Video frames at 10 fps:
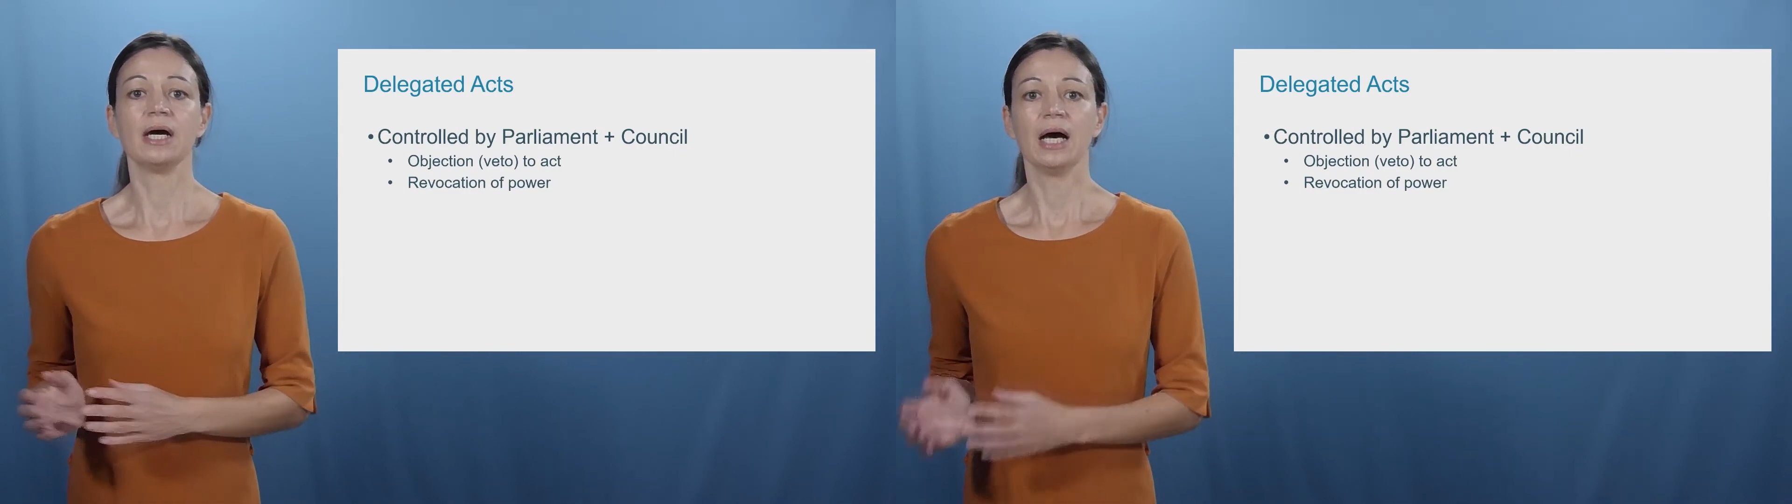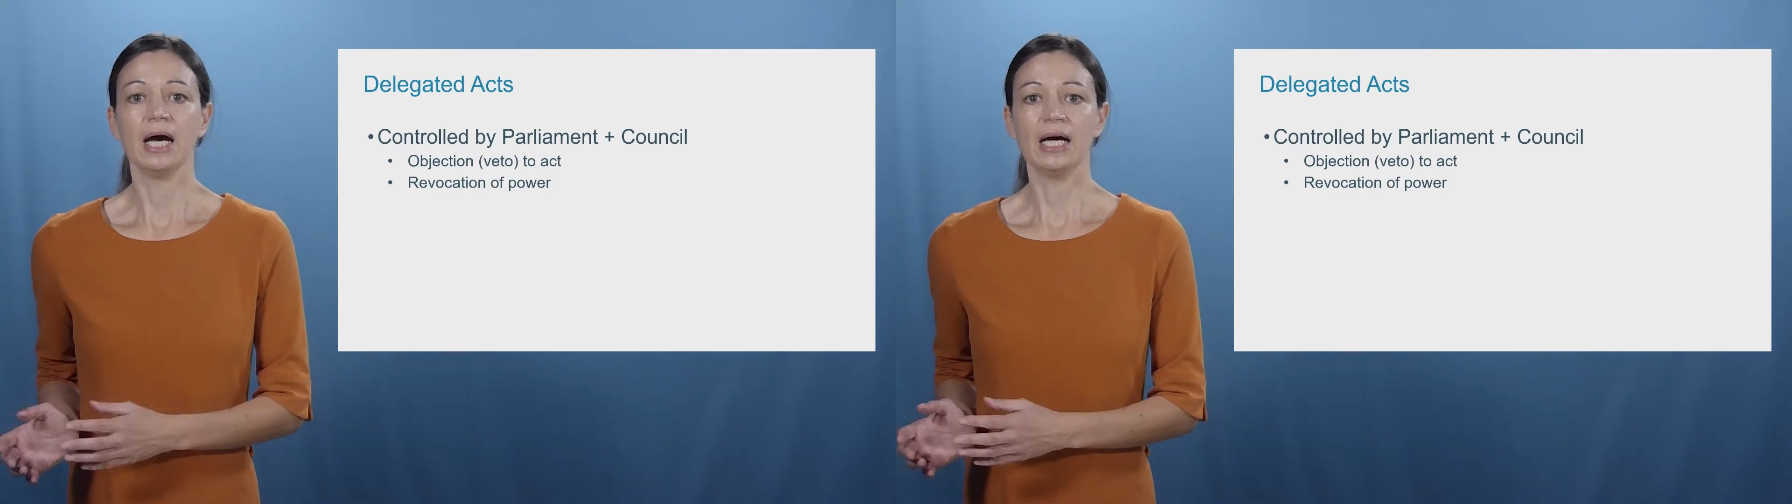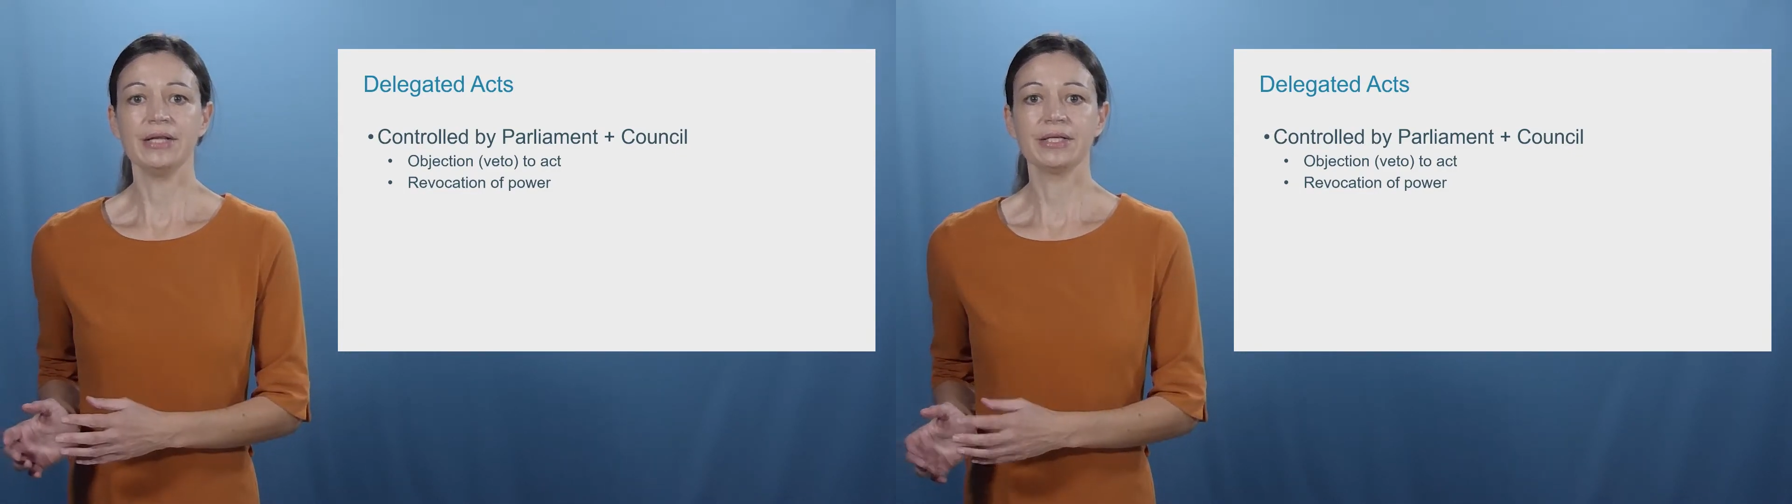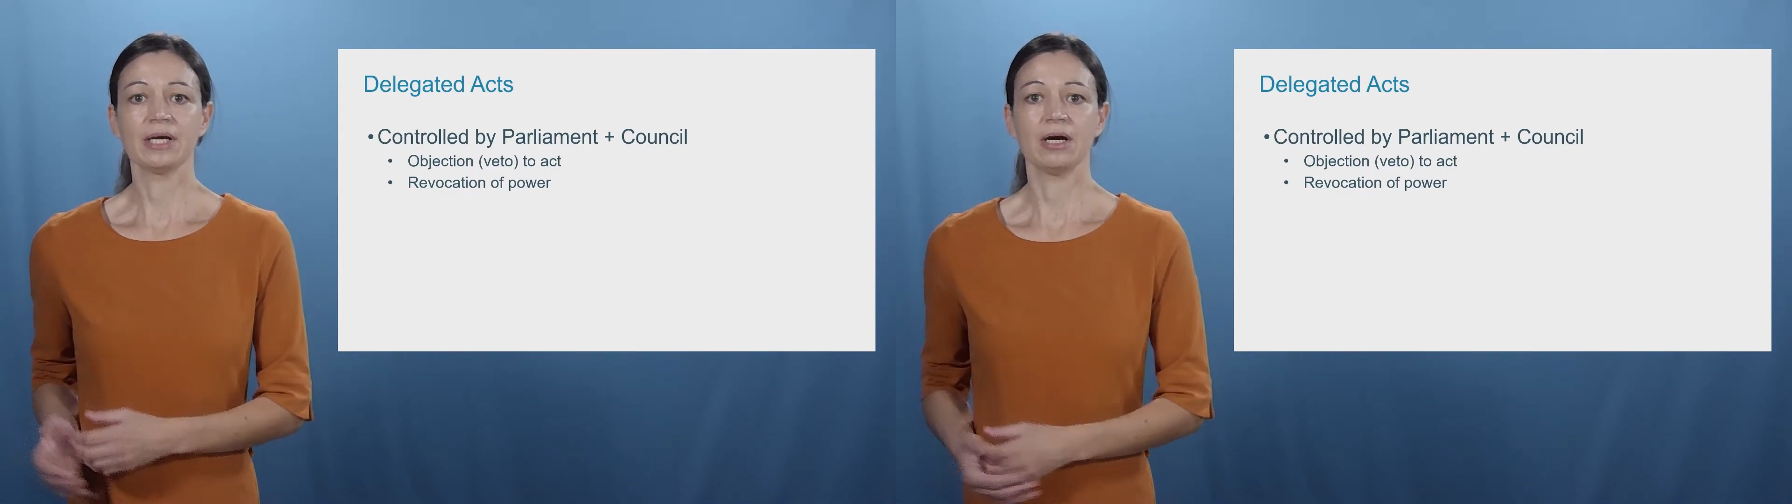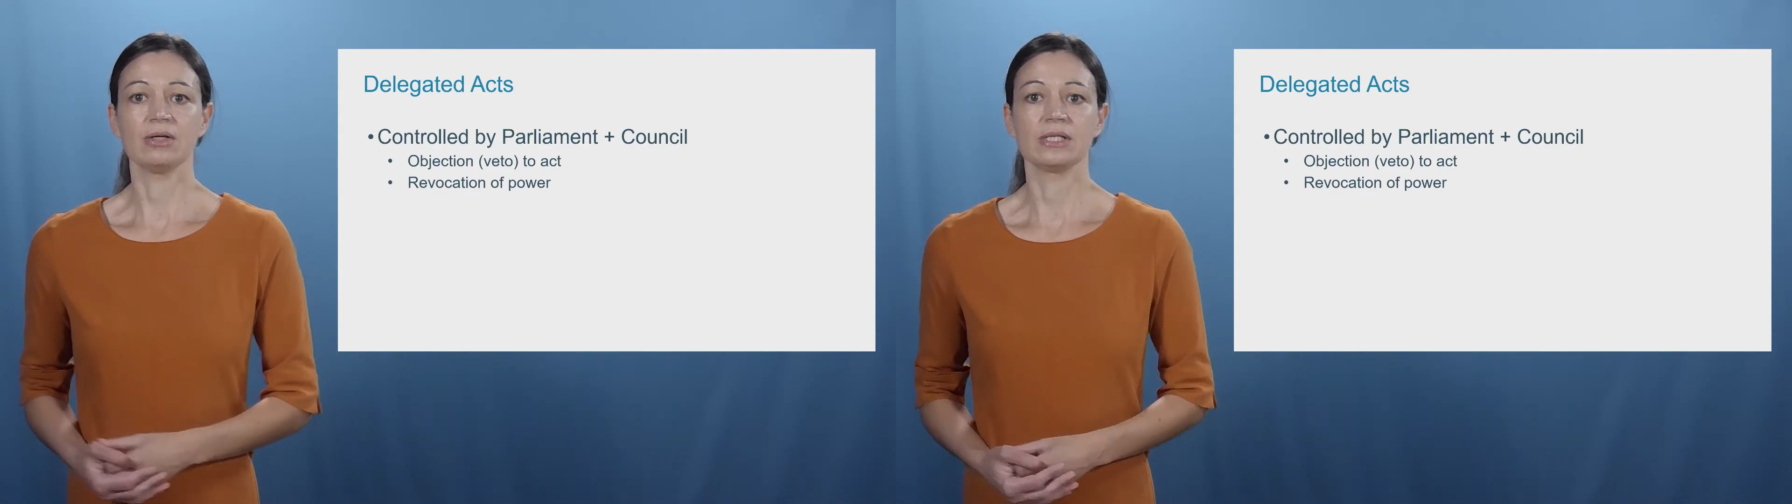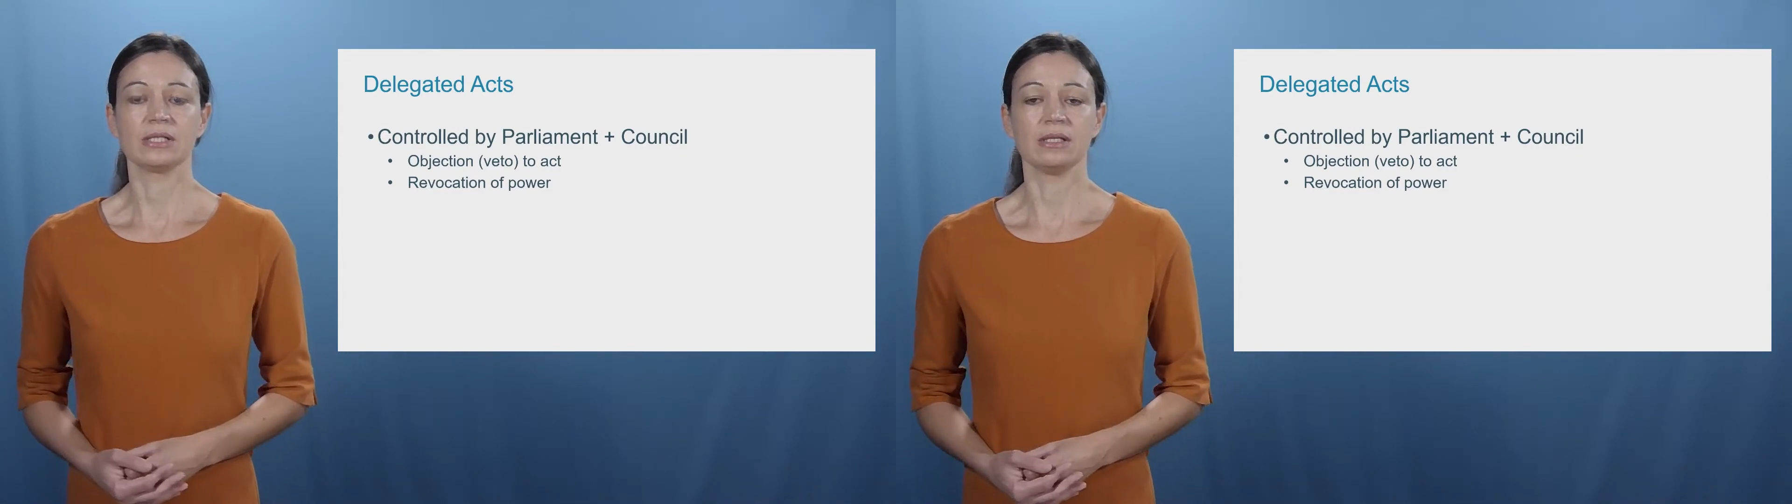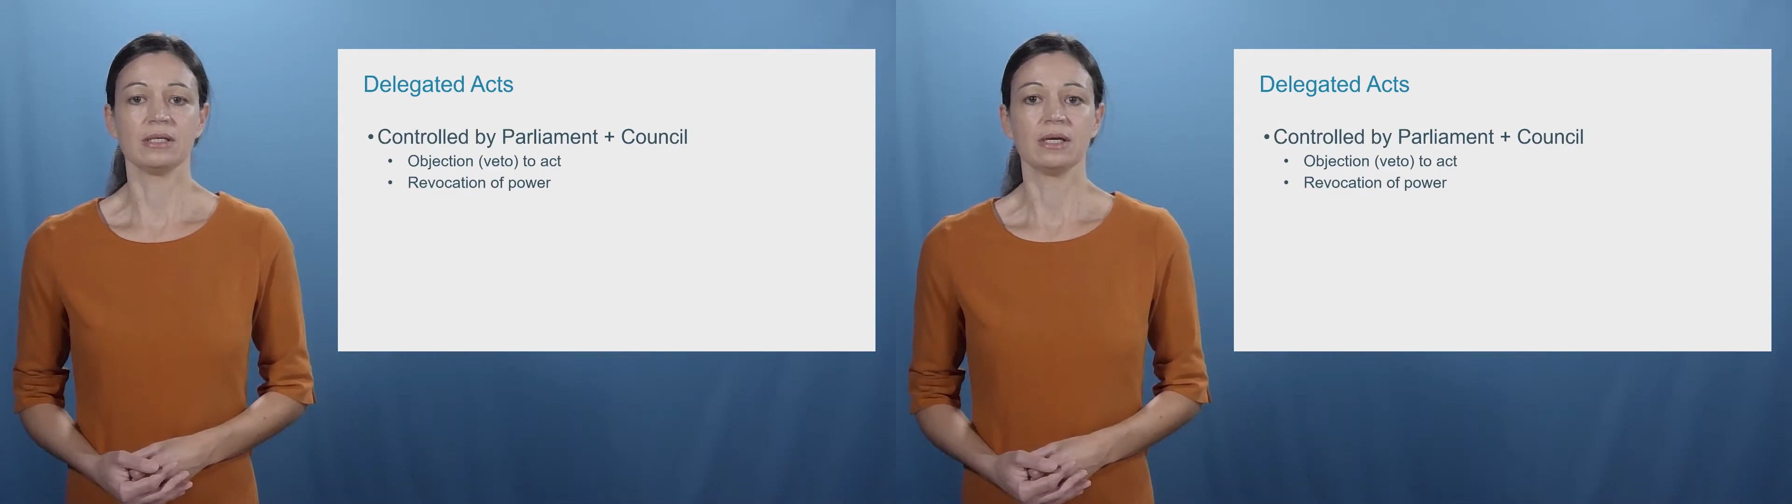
and the Council